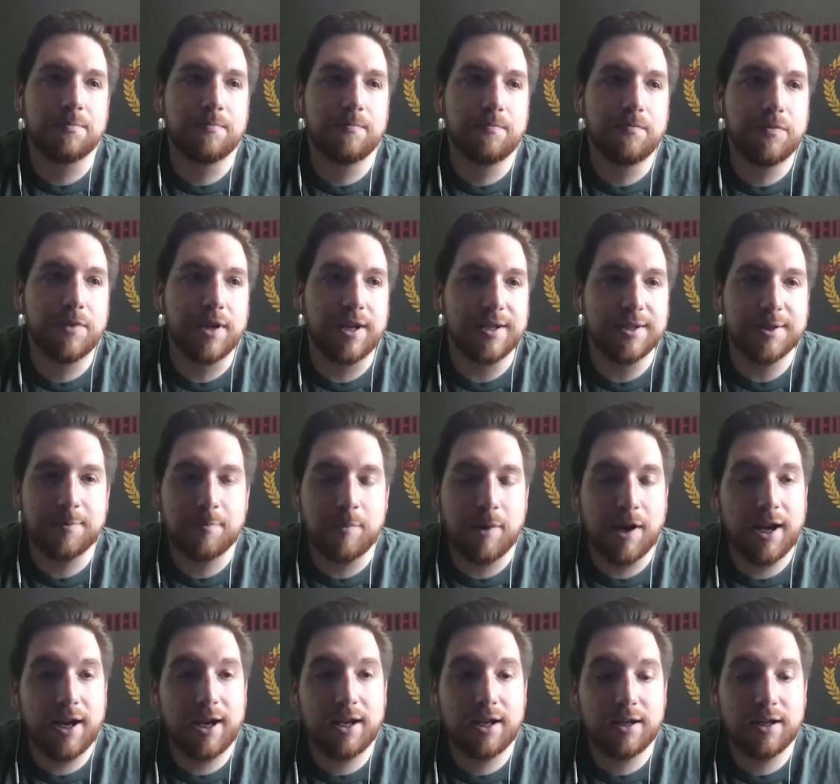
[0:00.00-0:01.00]
in
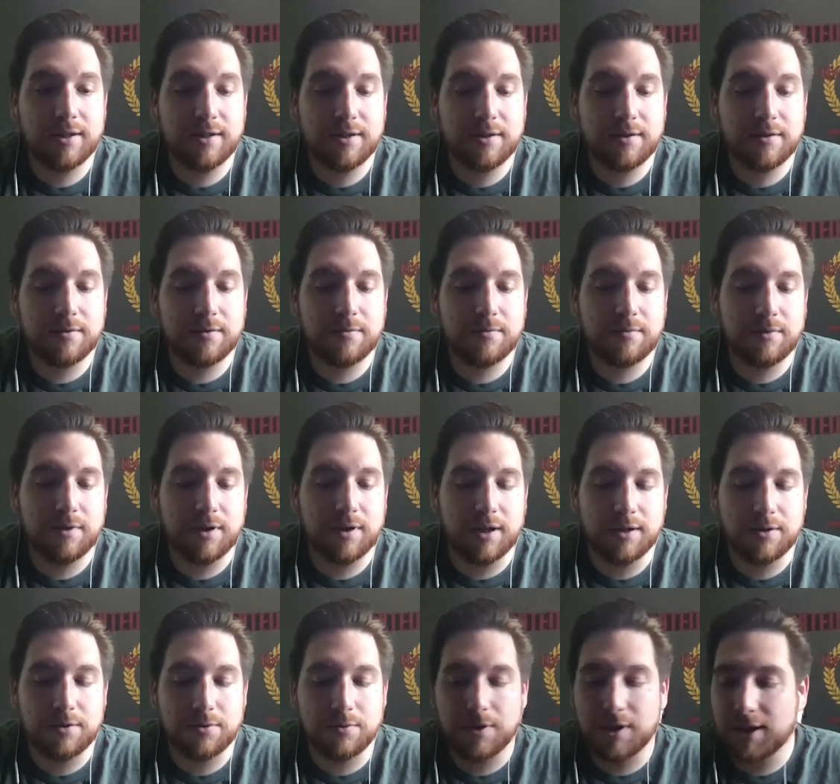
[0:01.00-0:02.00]
Spain it's
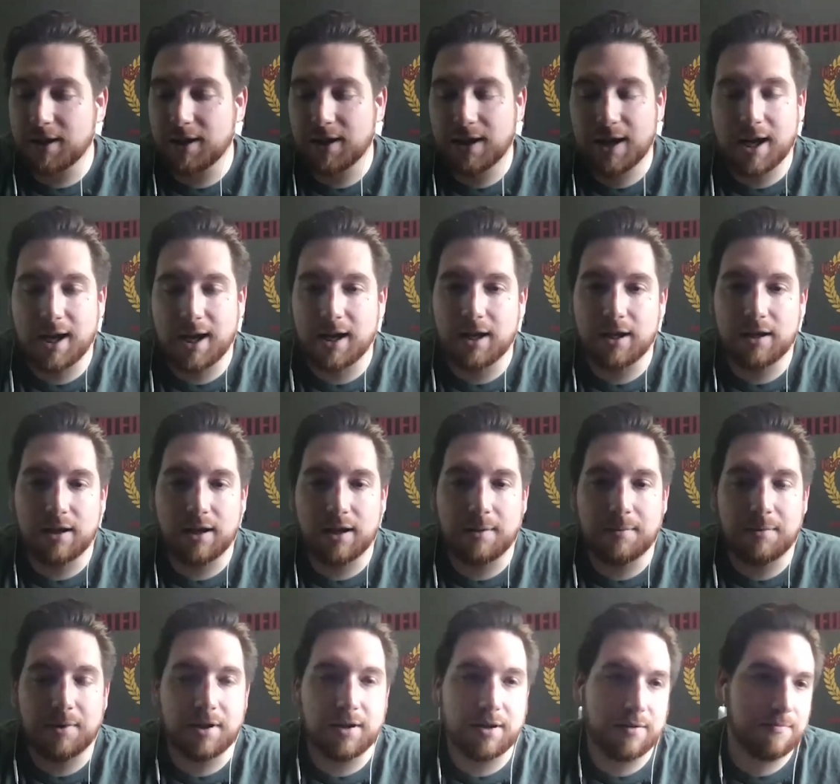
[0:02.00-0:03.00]
it's really not. I
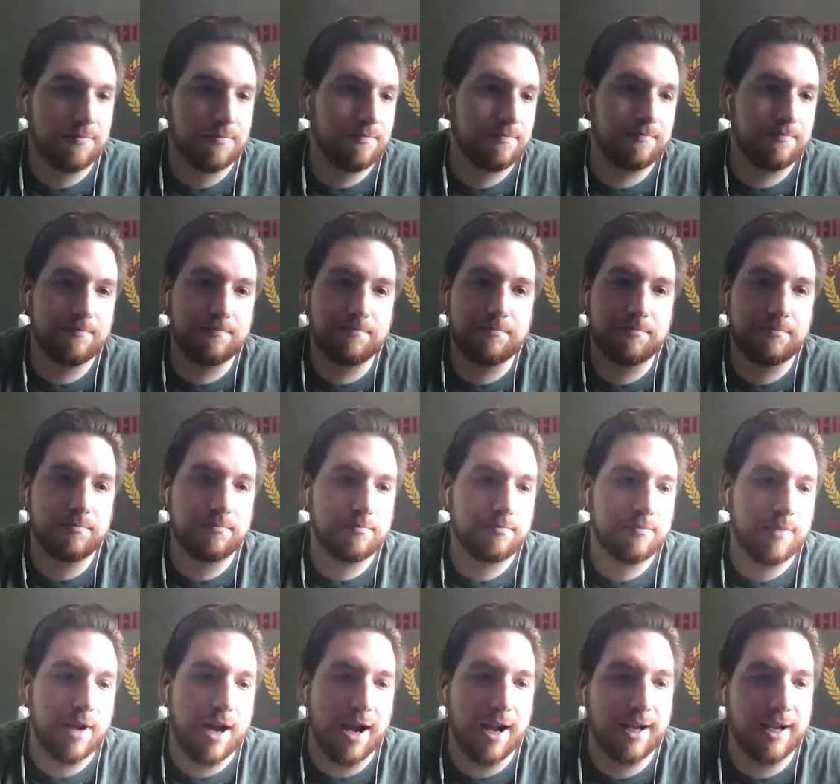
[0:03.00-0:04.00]
mean,
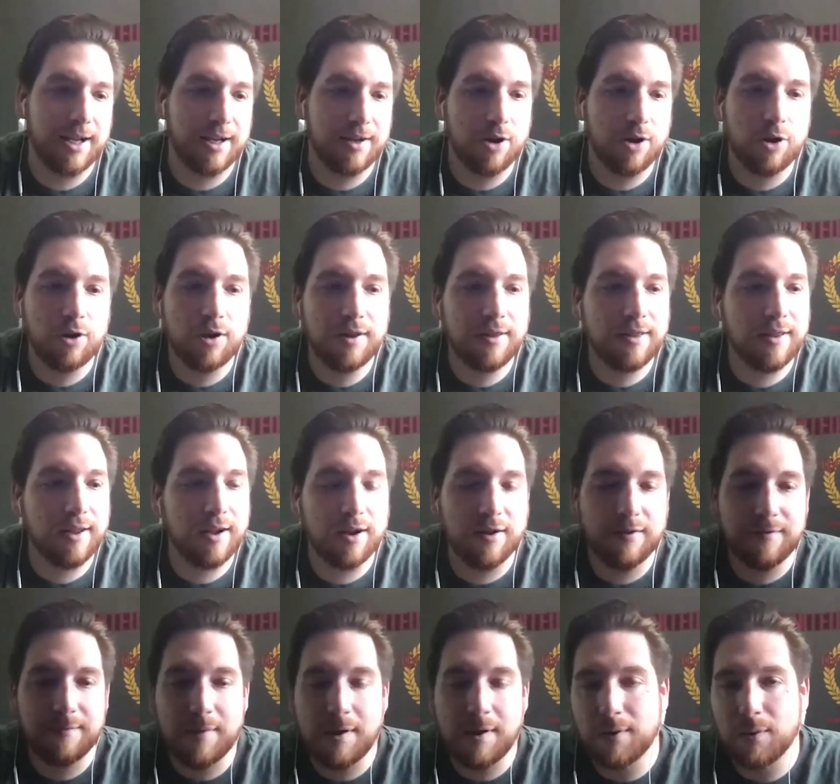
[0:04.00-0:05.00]
I can only think
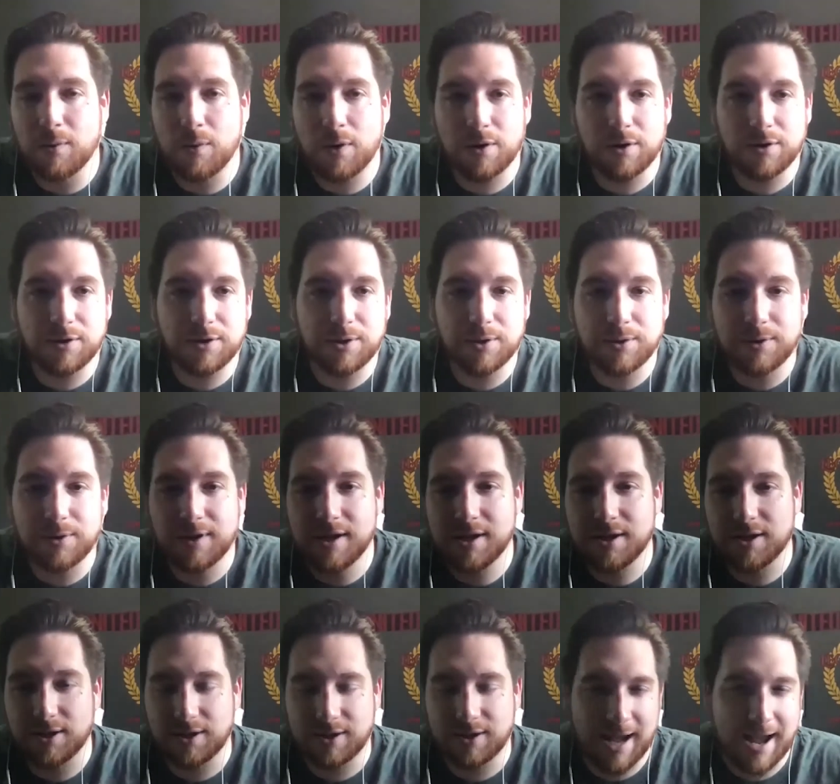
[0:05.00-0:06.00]
of maybe one or two
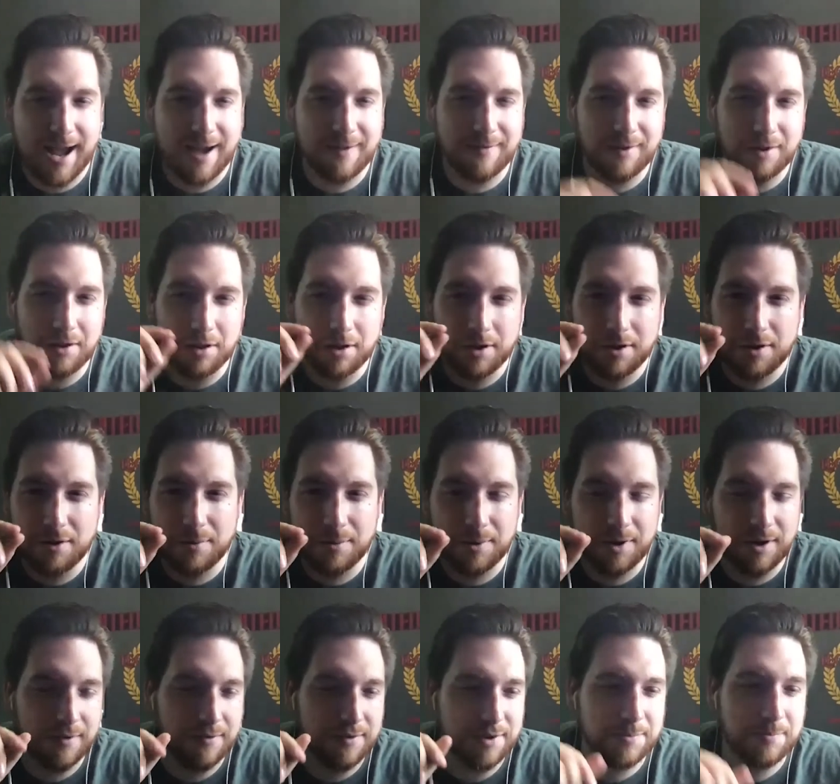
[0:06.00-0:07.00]
dishes that have a little bit
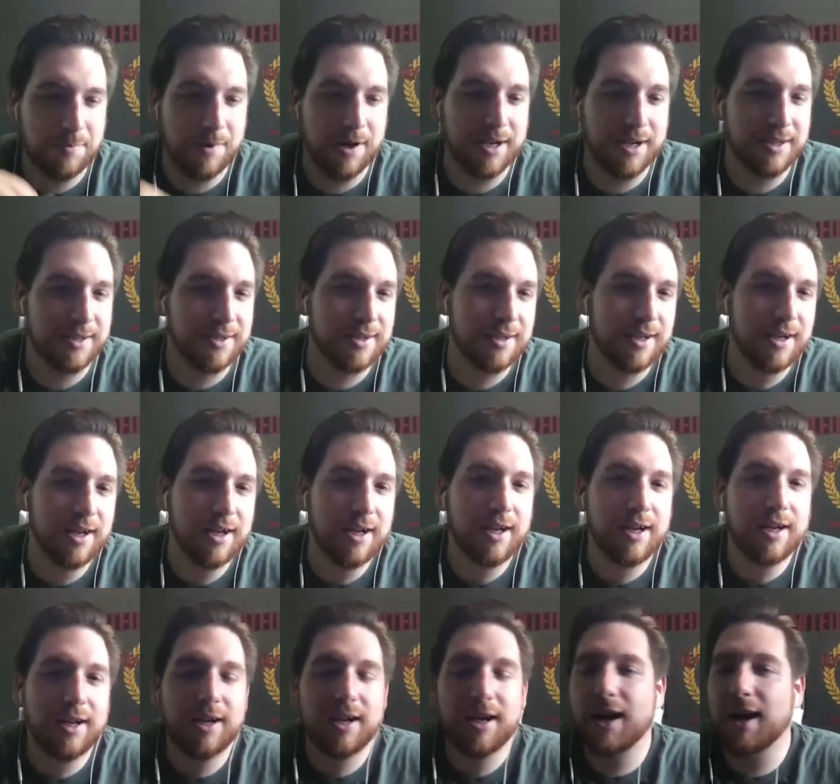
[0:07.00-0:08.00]
of a spice,
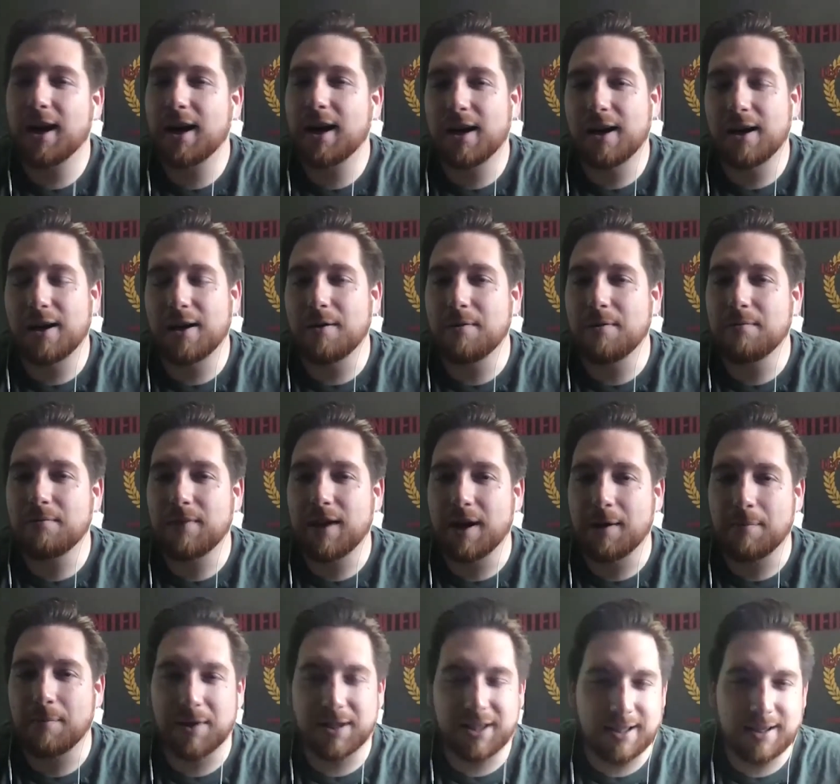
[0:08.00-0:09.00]
um,
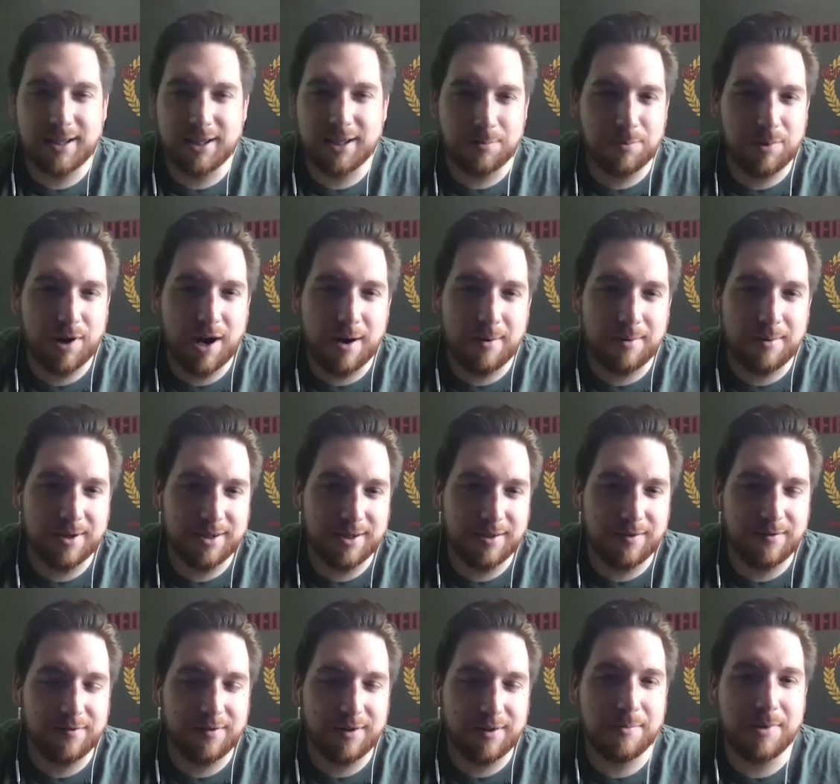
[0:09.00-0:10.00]
like patatas bravas.
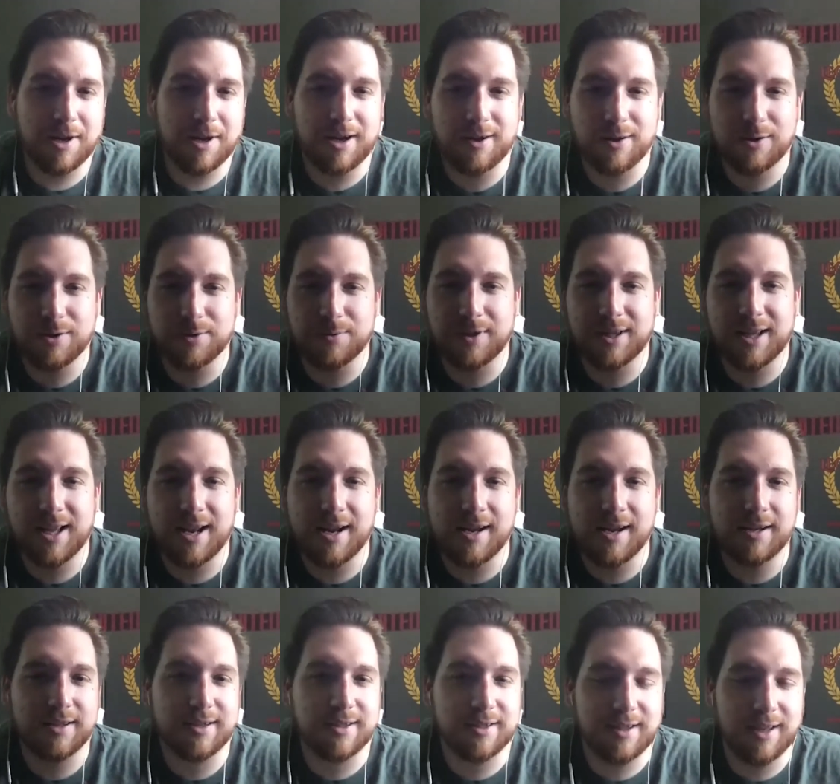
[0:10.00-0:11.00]
If anybody knows what that
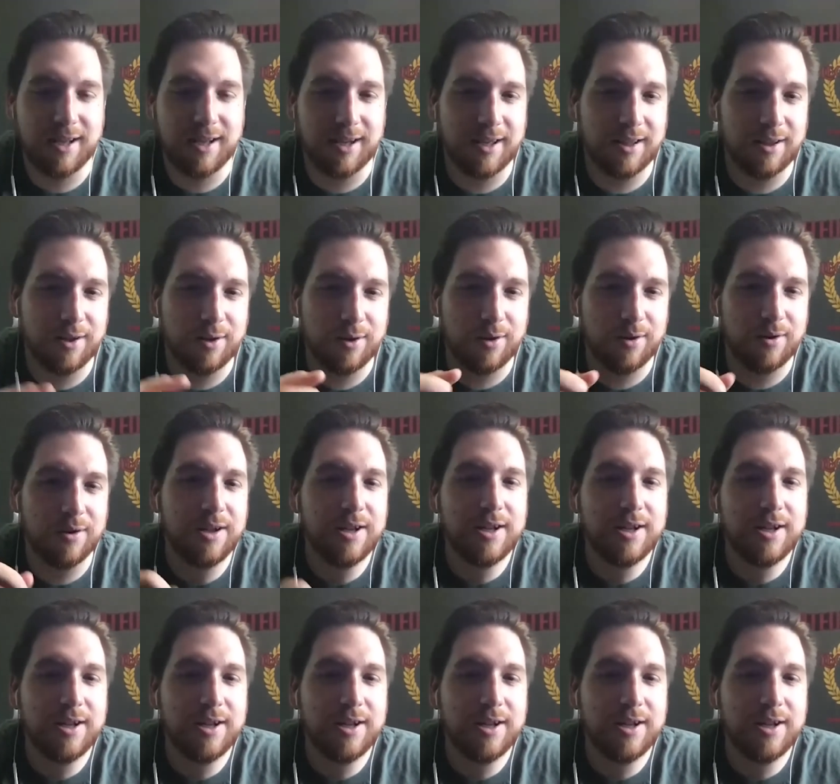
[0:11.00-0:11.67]
is, it's like a little